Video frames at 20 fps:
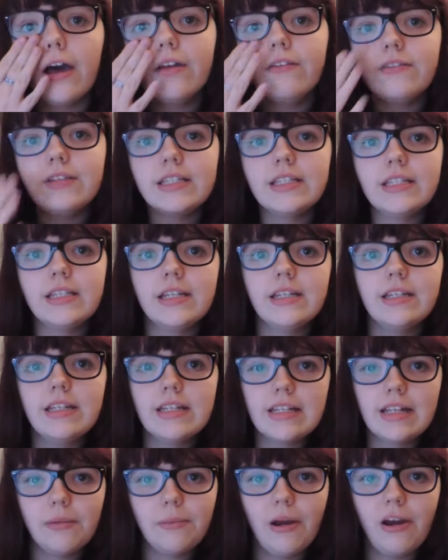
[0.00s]
I visited
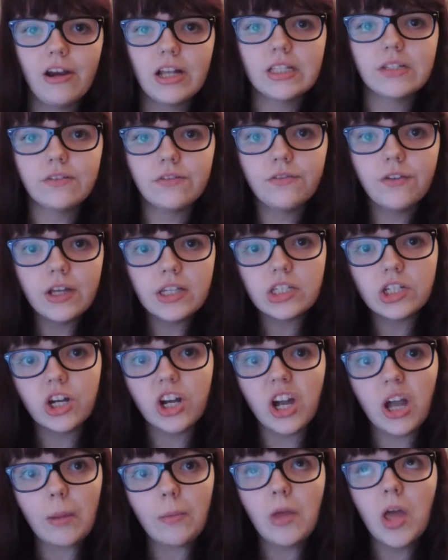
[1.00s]
Disneyland Paris for the first
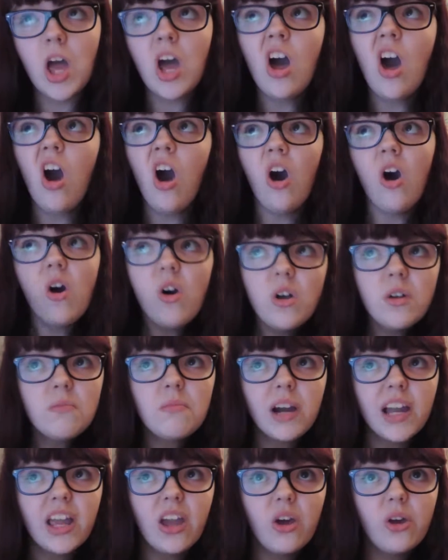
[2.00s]
time on
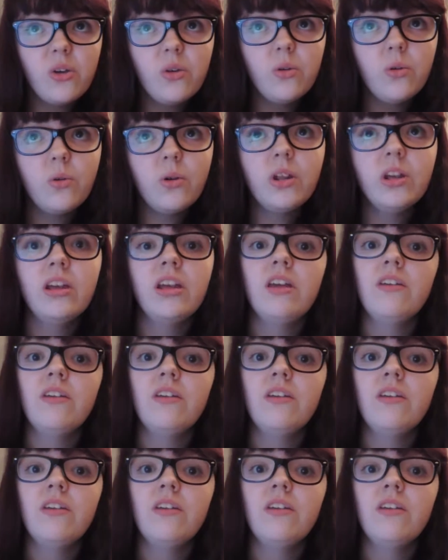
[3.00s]
my own.